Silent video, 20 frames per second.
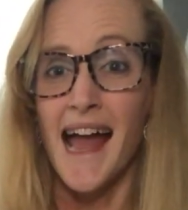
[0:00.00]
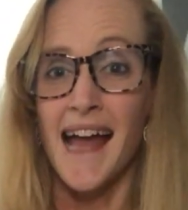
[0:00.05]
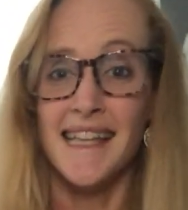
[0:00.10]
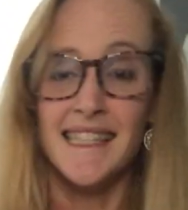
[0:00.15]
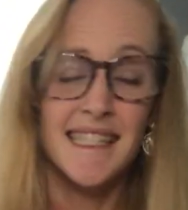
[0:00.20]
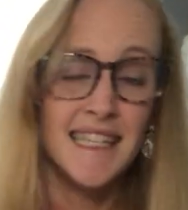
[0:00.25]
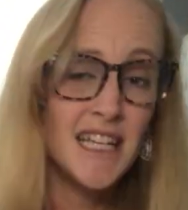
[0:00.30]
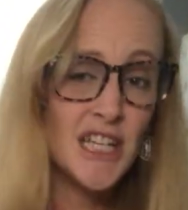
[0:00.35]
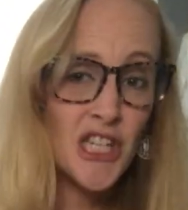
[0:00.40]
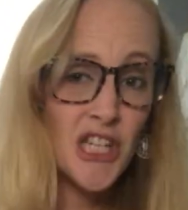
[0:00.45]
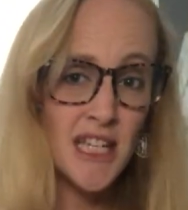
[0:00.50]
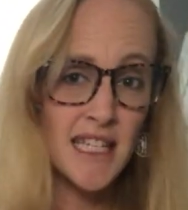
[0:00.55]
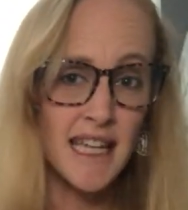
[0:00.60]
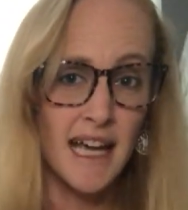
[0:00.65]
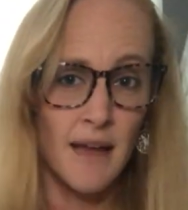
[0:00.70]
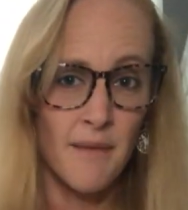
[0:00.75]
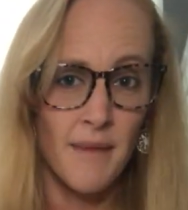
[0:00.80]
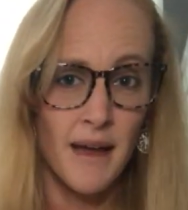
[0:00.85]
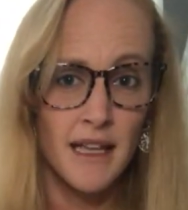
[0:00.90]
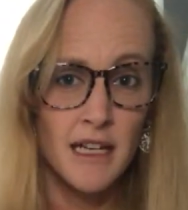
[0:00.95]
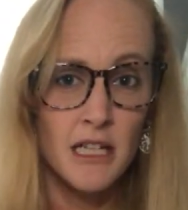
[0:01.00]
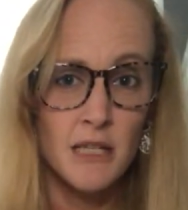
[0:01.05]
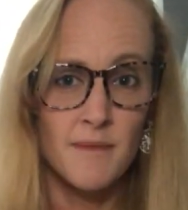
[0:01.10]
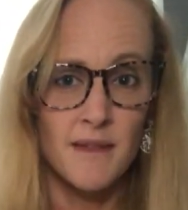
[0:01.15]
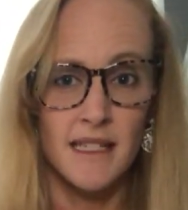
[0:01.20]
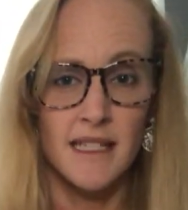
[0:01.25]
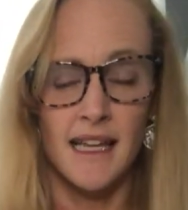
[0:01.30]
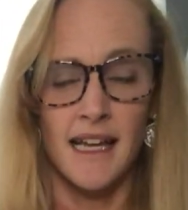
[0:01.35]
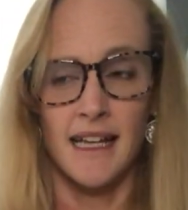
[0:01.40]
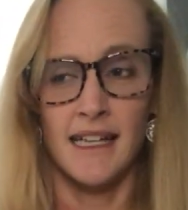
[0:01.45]
And teaching time
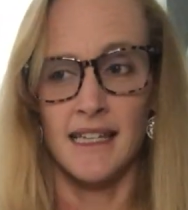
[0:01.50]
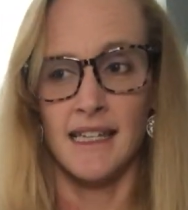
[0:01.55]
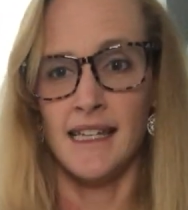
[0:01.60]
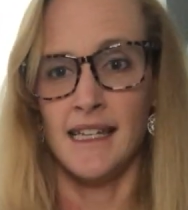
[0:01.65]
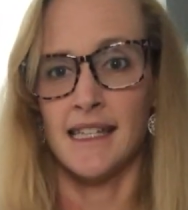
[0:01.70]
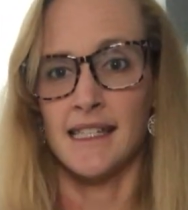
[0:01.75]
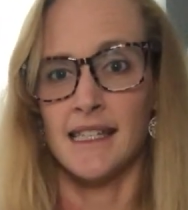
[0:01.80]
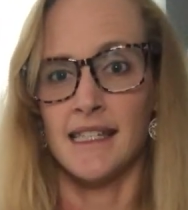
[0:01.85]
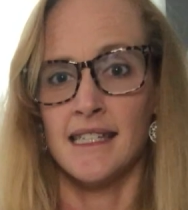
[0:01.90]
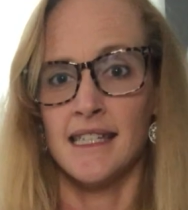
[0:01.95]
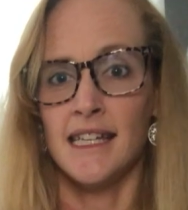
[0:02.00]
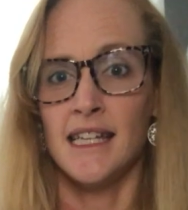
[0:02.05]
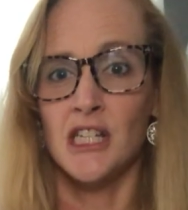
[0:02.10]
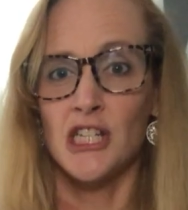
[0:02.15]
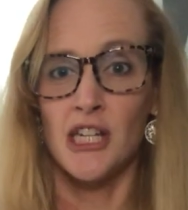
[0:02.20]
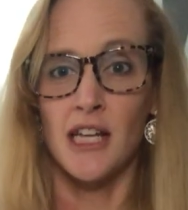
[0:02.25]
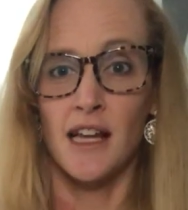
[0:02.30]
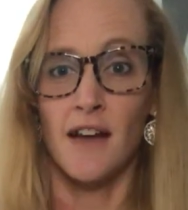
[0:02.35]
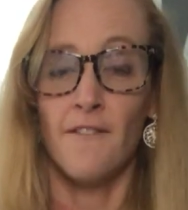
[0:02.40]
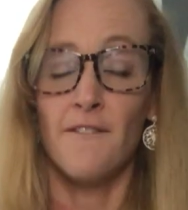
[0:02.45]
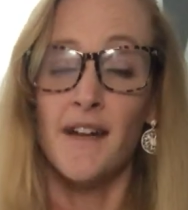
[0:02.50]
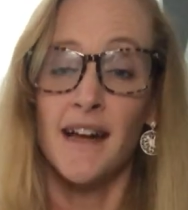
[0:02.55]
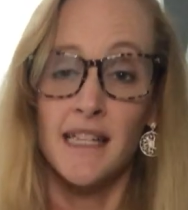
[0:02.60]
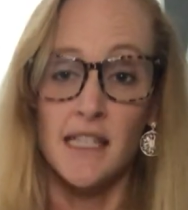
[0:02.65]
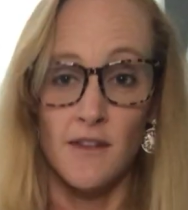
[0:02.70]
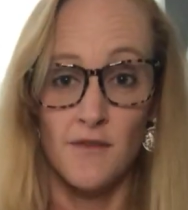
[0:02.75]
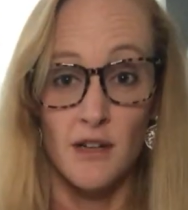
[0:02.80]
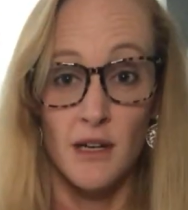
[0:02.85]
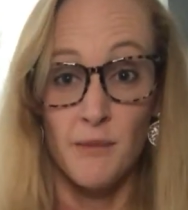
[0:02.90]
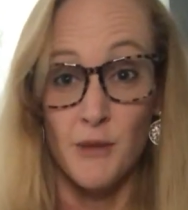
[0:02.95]
management techniques and teaching
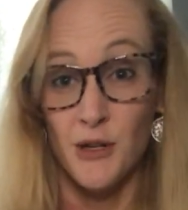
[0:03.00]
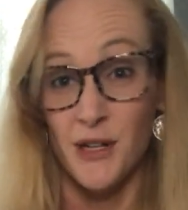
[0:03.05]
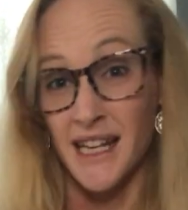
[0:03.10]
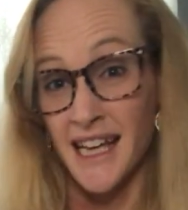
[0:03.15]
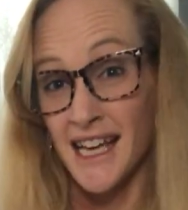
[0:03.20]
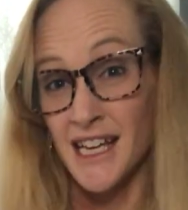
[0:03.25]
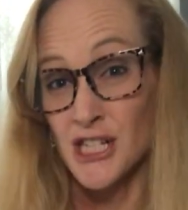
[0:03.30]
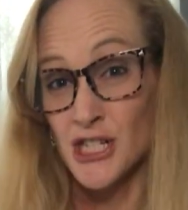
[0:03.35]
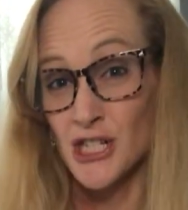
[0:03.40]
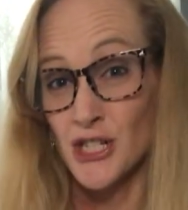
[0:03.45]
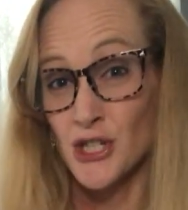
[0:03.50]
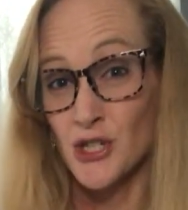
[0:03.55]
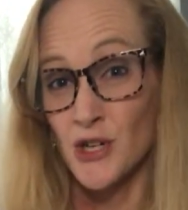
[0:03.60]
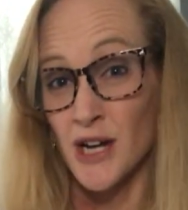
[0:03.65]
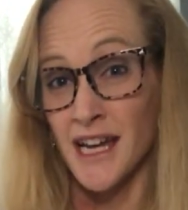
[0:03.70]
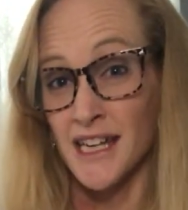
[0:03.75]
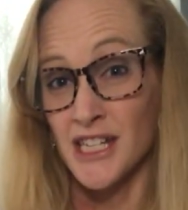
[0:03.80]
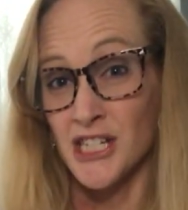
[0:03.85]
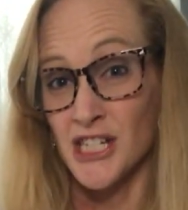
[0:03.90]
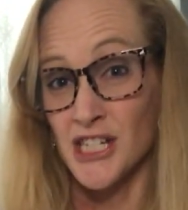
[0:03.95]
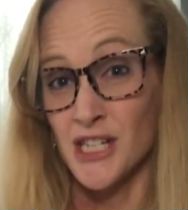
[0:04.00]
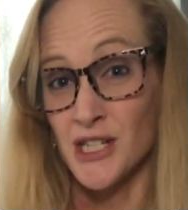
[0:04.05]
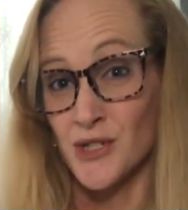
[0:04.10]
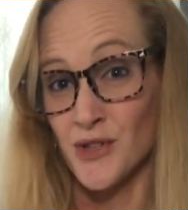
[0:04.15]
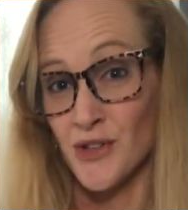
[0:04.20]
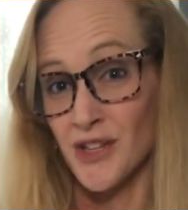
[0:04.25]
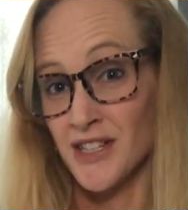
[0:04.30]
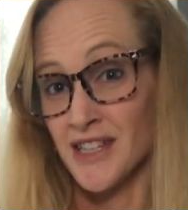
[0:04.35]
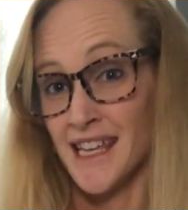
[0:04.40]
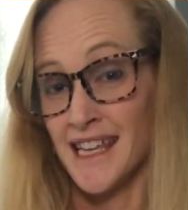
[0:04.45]
effective communication strategies
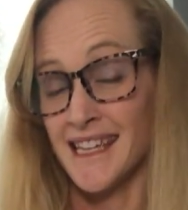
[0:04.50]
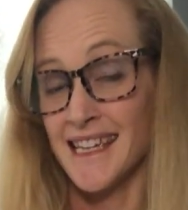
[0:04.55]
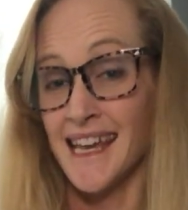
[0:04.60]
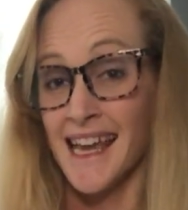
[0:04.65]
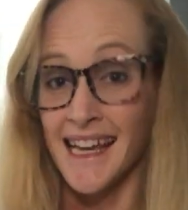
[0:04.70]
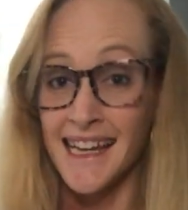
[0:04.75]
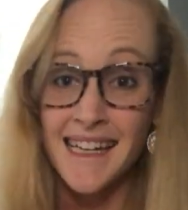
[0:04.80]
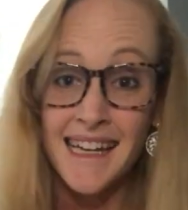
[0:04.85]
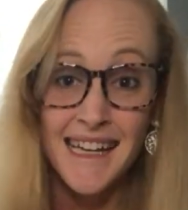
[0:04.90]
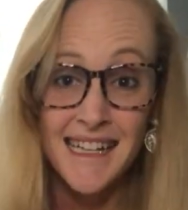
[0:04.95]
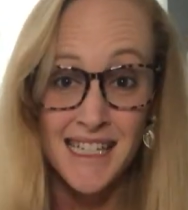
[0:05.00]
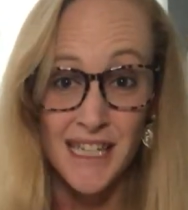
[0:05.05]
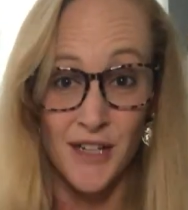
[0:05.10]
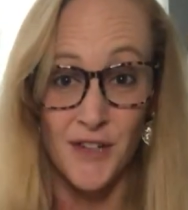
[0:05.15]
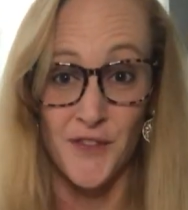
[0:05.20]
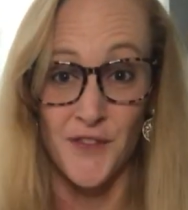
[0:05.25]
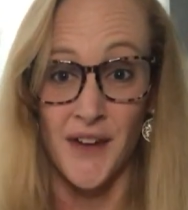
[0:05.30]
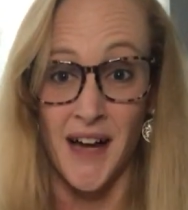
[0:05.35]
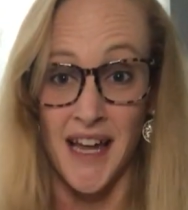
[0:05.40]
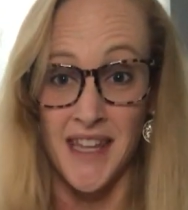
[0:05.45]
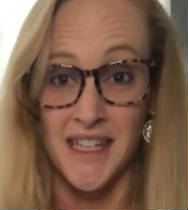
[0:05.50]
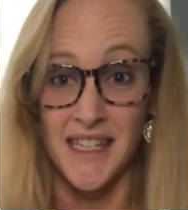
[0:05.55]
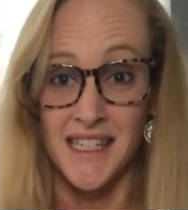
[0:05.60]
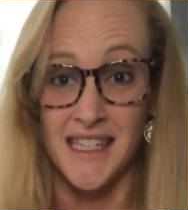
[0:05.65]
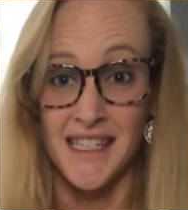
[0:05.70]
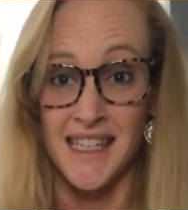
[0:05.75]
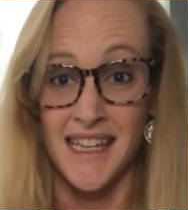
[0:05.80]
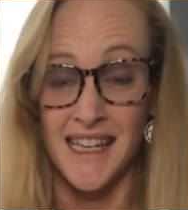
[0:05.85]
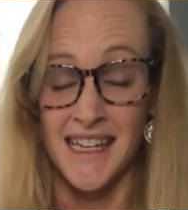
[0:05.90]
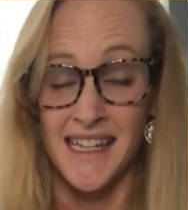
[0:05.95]
so that they can identify
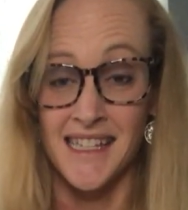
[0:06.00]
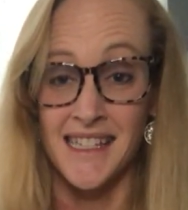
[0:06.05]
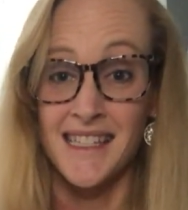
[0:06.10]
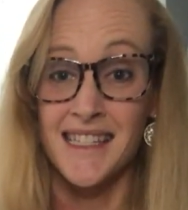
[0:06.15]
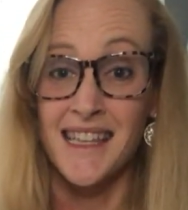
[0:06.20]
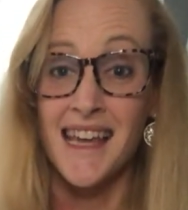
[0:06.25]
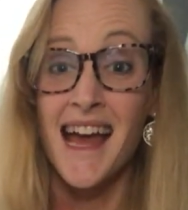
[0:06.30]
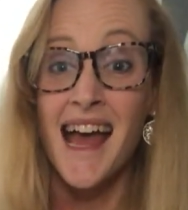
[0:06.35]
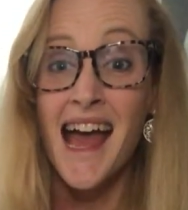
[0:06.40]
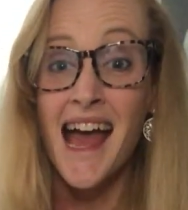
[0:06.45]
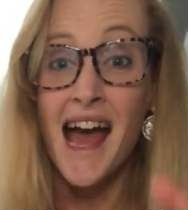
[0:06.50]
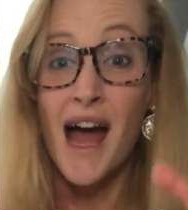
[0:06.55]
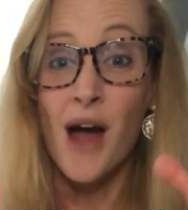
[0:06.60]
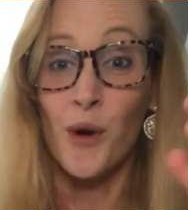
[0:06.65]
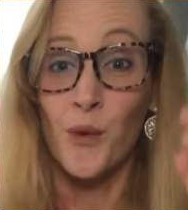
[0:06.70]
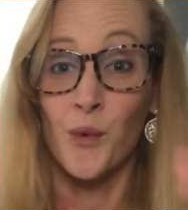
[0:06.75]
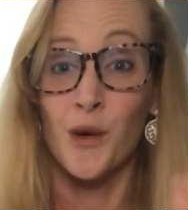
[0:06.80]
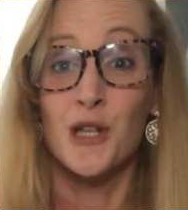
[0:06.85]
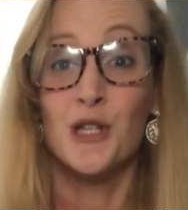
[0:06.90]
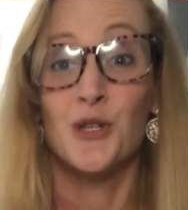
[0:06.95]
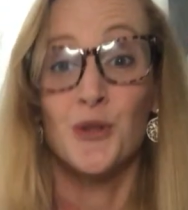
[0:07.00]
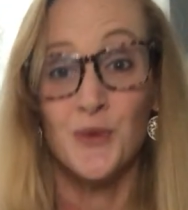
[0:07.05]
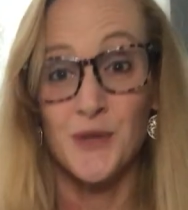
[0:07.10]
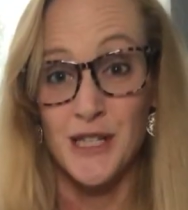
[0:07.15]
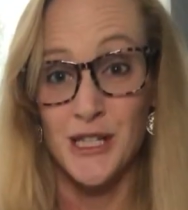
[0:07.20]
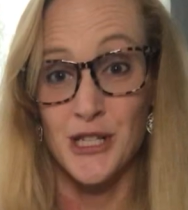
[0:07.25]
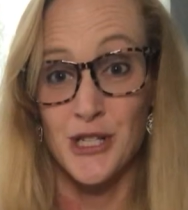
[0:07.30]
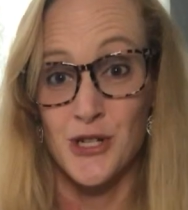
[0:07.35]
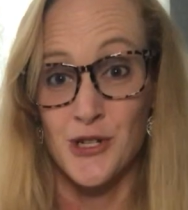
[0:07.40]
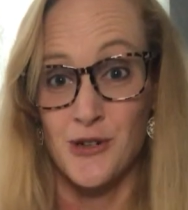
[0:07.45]
these things
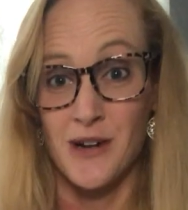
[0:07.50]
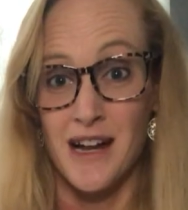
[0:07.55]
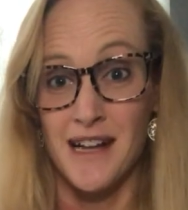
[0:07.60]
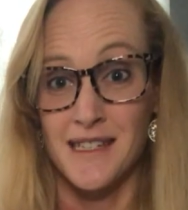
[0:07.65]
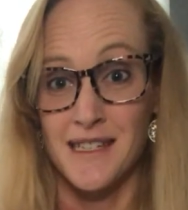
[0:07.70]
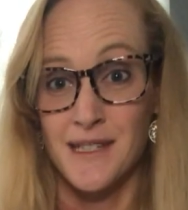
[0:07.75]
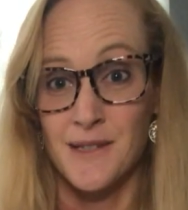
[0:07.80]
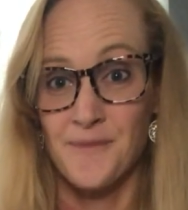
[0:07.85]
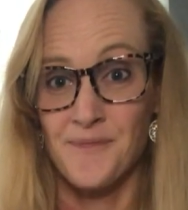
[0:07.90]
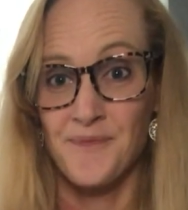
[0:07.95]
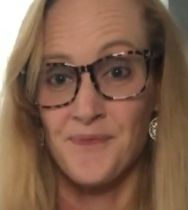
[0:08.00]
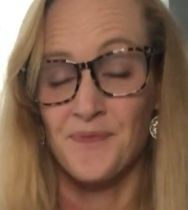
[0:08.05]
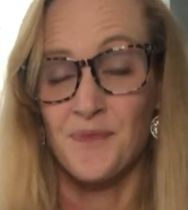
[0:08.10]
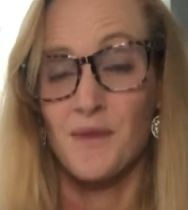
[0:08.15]
reduces stress.